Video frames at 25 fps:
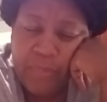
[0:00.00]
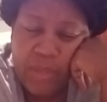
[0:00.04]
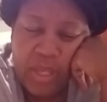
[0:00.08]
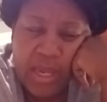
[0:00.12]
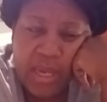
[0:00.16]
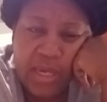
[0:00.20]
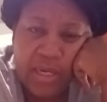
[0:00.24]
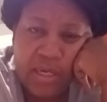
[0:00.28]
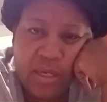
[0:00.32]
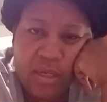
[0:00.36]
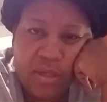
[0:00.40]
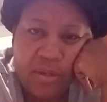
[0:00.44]

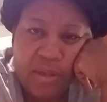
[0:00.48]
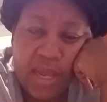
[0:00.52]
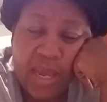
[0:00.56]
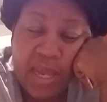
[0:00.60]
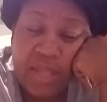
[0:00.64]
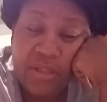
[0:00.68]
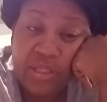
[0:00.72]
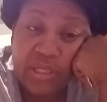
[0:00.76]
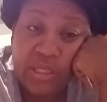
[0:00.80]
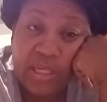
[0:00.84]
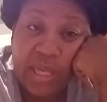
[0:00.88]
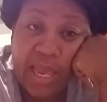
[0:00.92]
And I
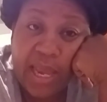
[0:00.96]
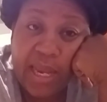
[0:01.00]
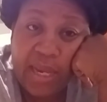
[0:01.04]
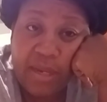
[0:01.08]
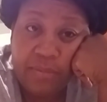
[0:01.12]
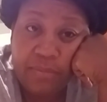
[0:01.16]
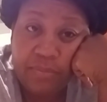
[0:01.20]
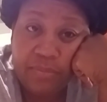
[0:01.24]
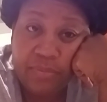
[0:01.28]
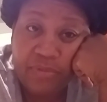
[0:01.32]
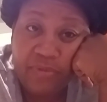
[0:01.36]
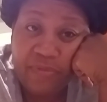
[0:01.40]
had the light
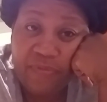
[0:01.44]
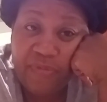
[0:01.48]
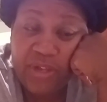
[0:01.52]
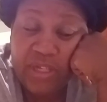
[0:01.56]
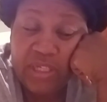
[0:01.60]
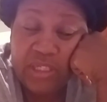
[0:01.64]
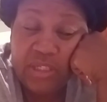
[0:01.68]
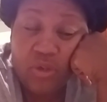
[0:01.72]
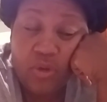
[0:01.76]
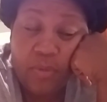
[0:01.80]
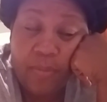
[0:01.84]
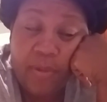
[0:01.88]

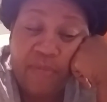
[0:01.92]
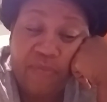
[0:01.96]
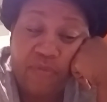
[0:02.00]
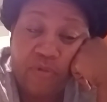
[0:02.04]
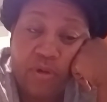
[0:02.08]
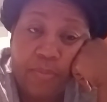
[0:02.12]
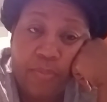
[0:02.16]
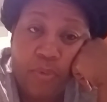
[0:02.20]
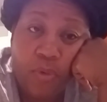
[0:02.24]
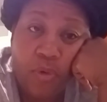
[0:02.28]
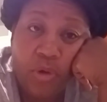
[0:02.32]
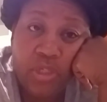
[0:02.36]
fixed on my
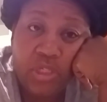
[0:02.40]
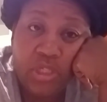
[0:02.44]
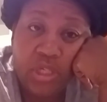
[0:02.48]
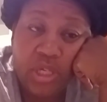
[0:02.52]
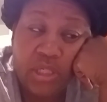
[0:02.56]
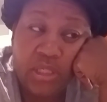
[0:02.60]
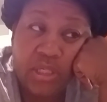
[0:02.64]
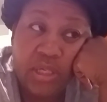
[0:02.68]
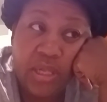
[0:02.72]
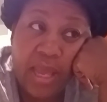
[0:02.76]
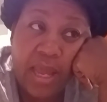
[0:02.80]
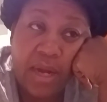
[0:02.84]
front porch,
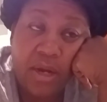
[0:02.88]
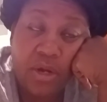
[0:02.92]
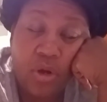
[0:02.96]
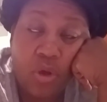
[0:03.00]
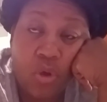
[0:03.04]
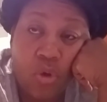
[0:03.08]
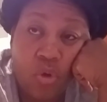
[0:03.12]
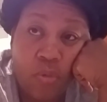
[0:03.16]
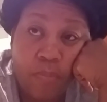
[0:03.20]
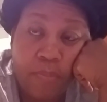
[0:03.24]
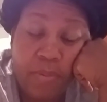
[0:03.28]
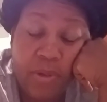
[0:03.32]
because out of the
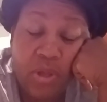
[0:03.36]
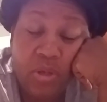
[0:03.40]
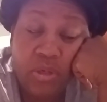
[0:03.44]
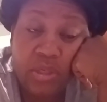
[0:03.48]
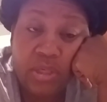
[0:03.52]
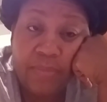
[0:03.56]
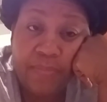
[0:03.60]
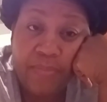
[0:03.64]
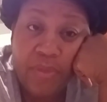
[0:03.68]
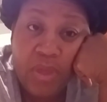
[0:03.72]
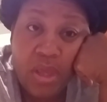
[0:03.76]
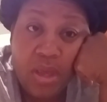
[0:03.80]
whole
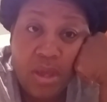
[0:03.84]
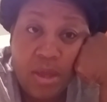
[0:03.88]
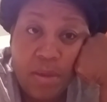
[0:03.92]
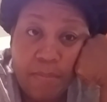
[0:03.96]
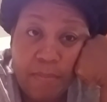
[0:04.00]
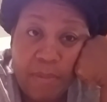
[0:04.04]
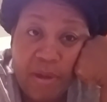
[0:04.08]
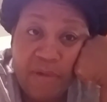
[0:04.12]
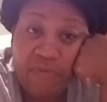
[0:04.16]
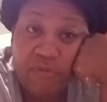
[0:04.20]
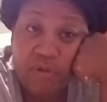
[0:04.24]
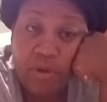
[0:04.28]
building,
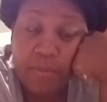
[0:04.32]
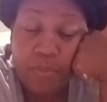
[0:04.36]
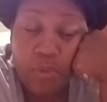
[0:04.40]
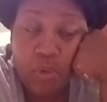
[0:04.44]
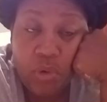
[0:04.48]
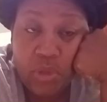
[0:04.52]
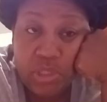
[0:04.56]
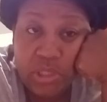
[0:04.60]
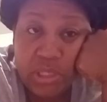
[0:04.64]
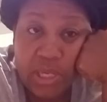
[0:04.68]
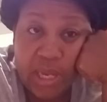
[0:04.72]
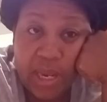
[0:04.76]
my front
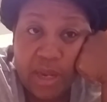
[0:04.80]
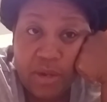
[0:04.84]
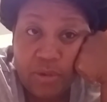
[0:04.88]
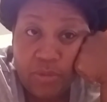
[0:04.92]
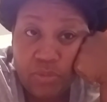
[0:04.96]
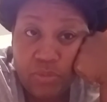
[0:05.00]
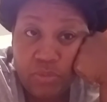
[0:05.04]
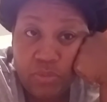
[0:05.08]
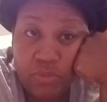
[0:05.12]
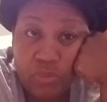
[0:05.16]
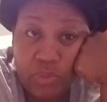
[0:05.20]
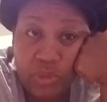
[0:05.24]
porch light
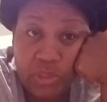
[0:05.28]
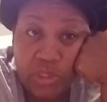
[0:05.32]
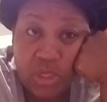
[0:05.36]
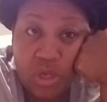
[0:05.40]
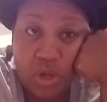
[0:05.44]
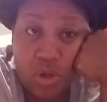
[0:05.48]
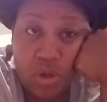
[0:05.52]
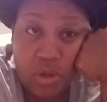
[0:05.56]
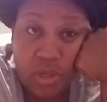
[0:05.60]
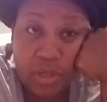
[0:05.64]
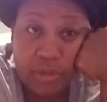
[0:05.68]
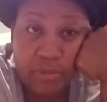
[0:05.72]
was
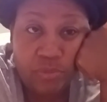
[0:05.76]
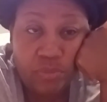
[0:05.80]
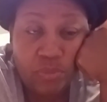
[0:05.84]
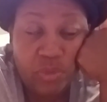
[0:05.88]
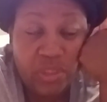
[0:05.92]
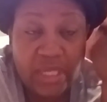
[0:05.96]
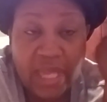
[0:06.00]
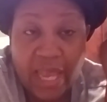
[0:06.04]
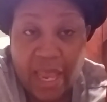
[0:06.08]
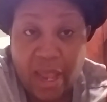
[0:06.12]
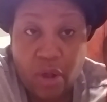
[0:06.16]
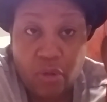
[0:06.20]

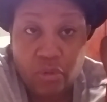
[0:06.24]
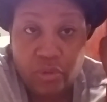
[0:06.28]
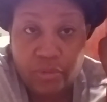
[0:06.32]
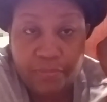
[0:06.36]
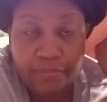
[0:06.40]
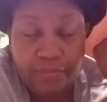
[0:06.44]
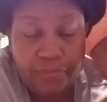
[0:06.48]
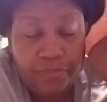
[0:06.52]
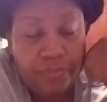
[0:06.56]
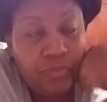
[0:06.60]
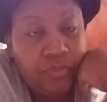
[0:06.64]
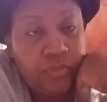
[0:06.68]
out.
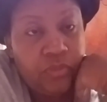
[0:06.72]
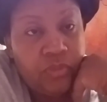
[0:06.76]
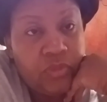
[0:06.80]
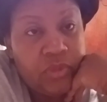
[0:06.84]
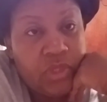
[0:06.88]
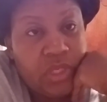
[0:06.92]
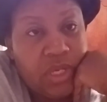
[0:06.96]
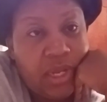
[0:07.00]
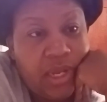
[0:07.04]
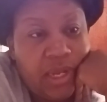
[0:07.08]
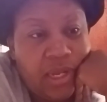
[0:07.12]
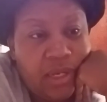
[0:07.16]

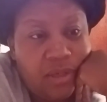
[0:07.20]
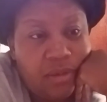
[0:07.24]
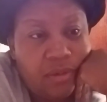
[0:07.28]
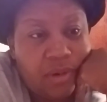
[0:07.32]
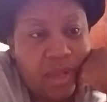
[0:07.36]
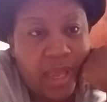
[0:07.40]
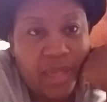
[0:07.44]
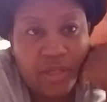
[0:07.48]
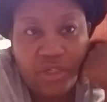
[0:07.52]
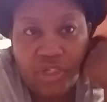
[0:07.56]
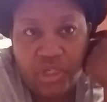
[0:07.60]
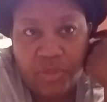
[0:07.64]
And
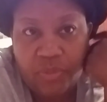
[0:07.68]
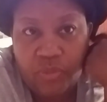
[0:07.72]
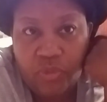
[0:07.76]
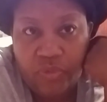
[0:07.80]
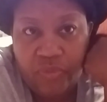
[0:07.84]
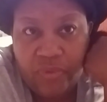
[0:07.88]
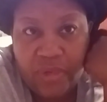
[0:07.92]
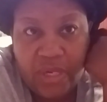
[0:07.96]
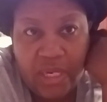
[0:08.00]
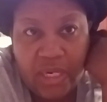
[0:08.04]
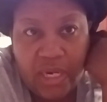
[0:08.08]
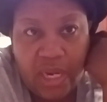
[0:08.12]
I just
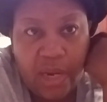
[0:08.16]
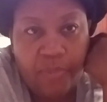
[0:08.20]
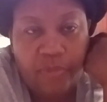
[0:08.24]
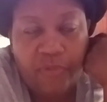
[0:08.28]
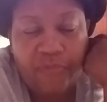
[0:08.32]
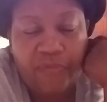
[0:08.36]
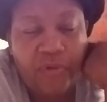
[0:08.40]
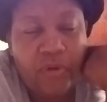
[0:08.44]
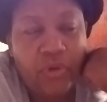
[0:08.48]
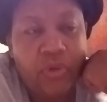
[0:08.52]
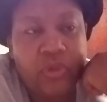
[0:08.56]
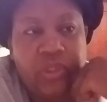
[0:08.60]
moved in April
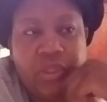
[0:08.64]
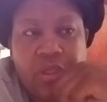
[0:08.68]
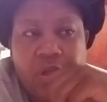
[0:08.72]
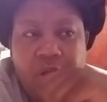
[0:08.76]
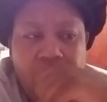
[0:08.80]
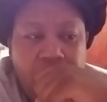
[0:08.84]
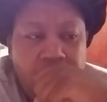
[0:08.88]
1st.